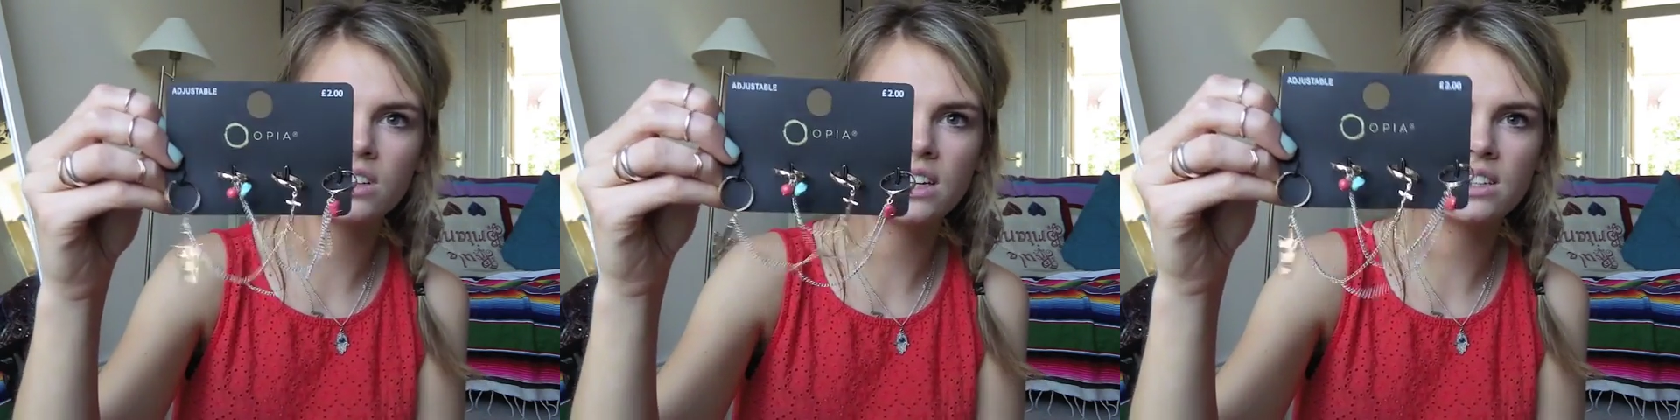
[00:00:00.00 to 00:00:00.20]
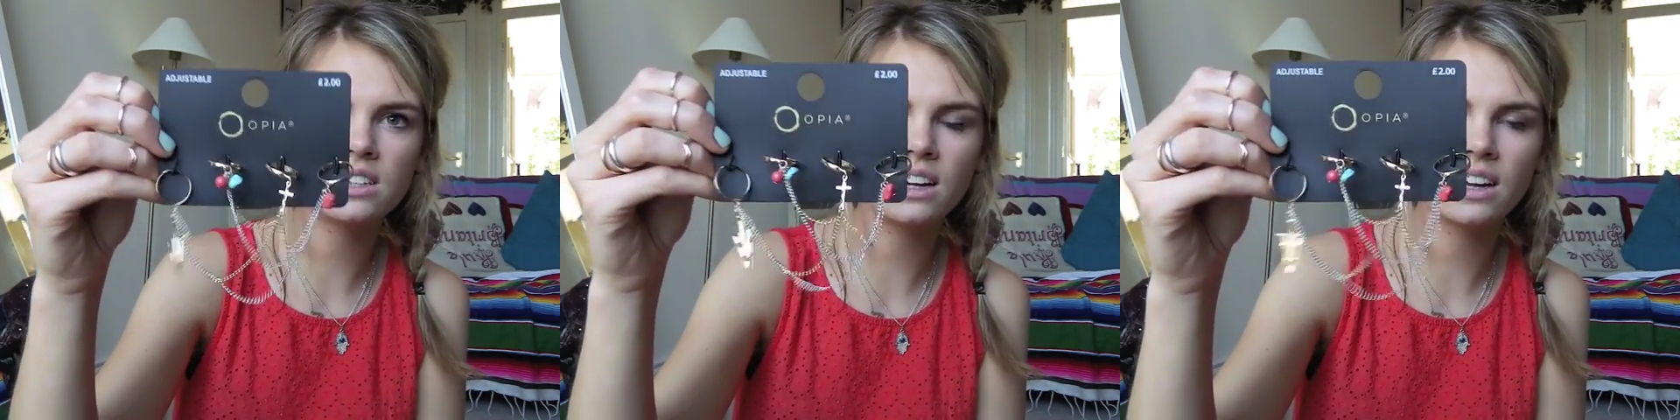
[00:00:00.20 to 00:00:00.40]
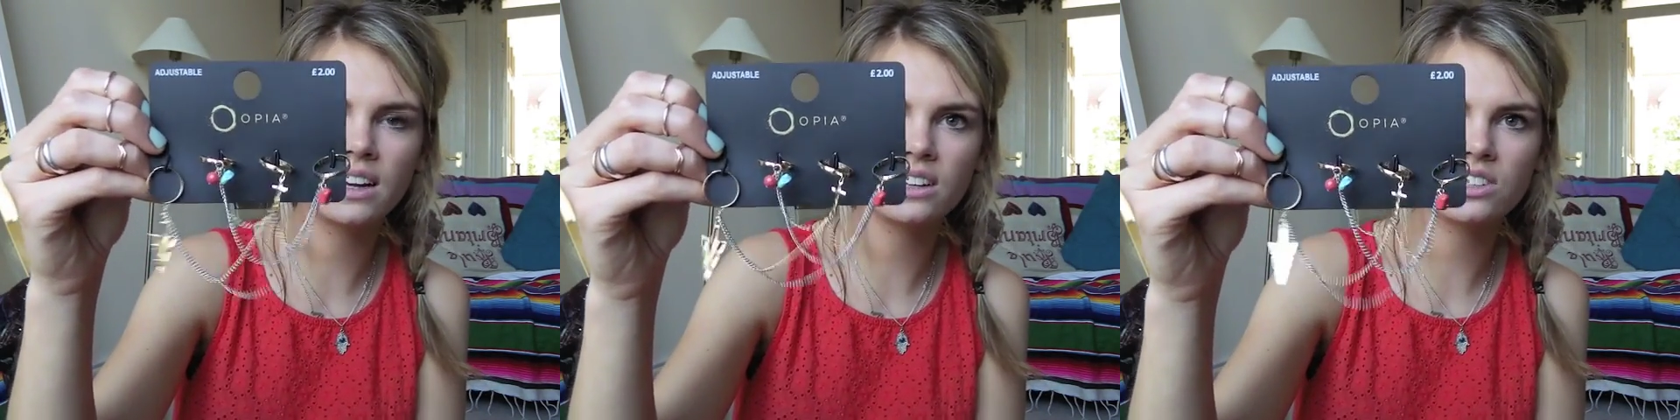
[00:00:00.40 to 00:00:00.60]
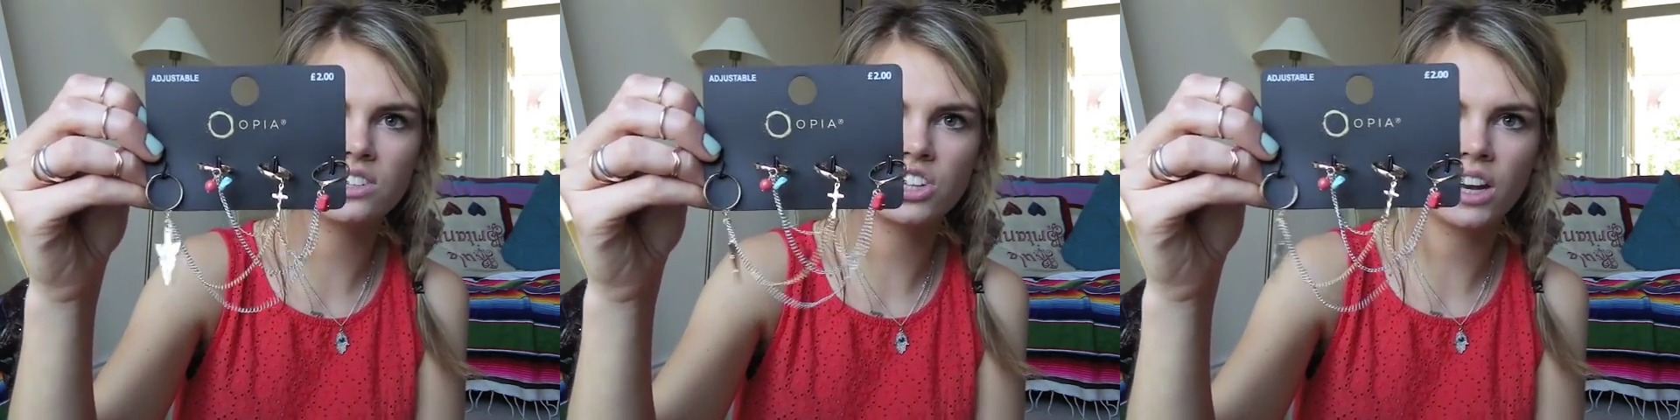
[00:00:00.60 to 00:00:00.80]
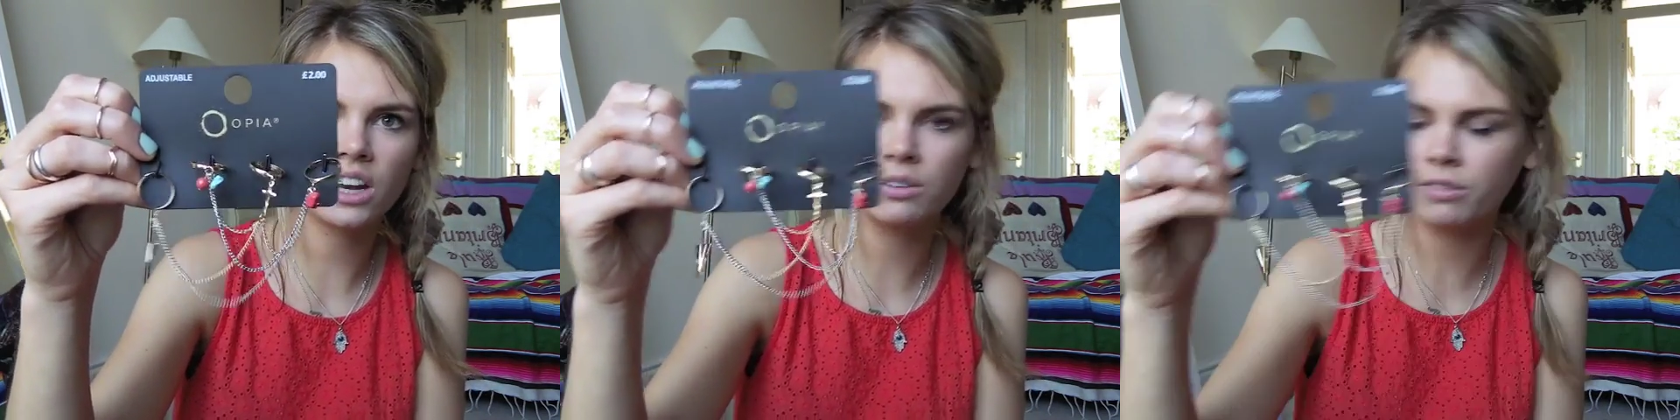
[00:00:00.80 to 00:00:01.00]

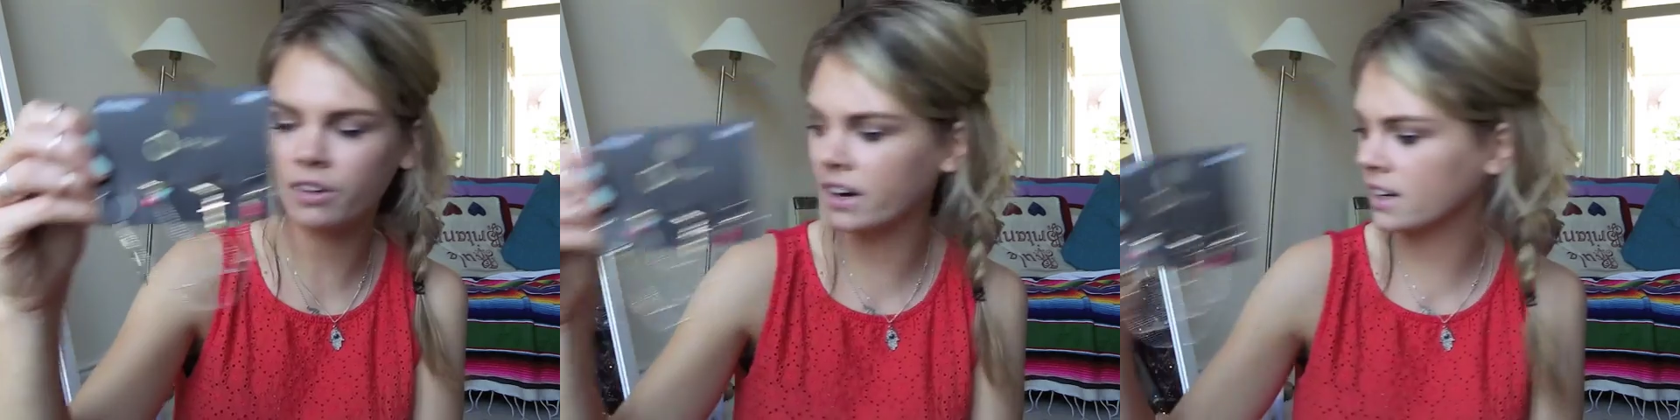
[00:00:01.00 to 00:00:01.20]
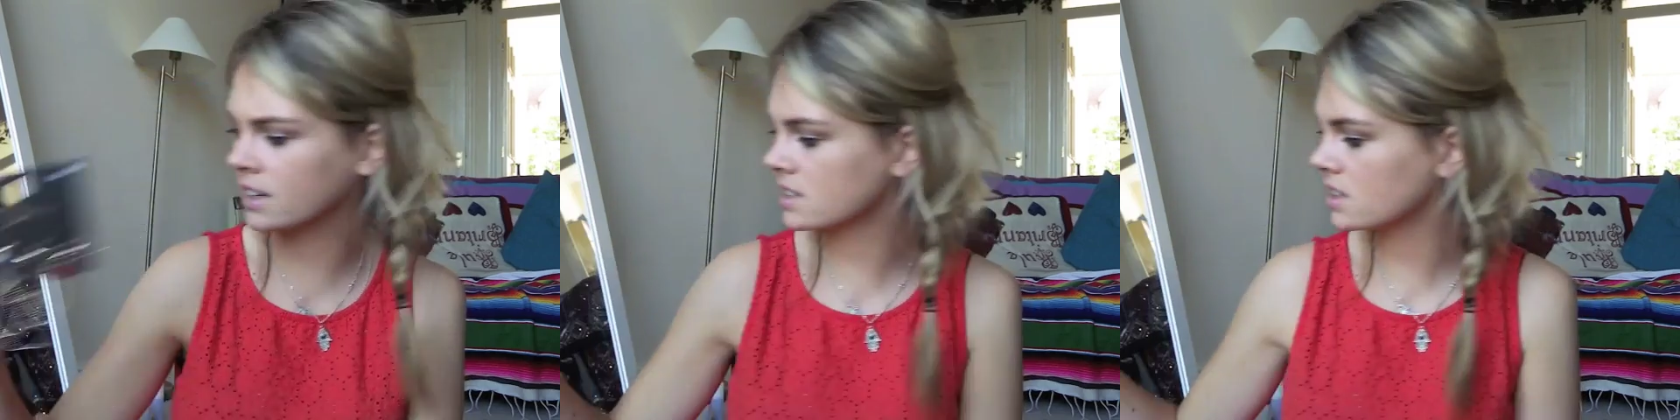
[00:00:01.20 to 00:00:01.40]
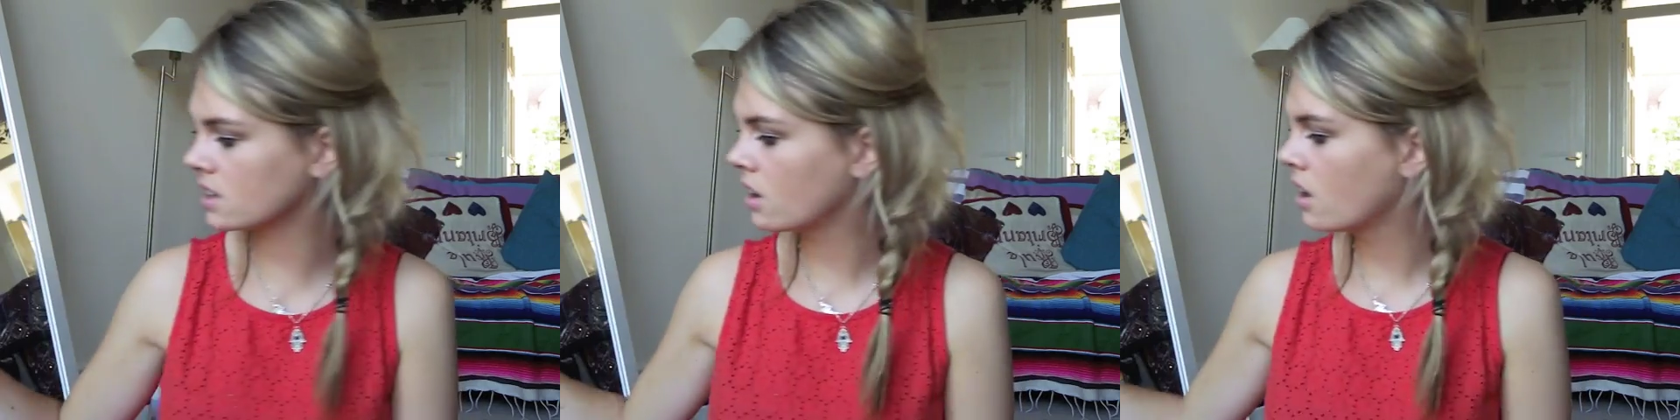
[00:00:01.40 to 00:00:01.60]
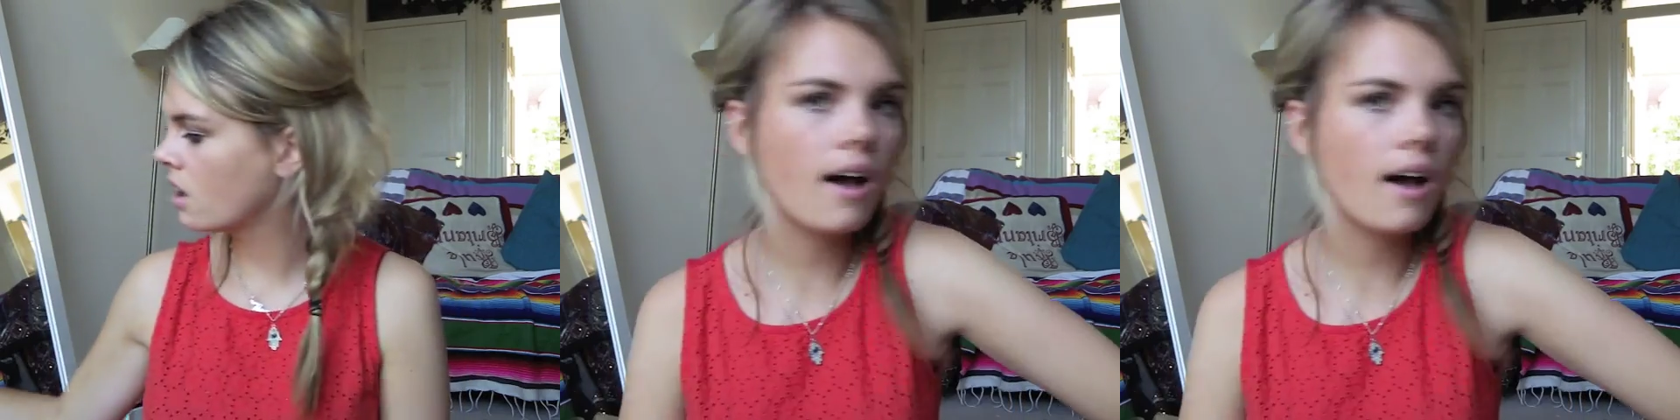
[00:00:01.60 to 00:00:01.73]
interlinked chain rings.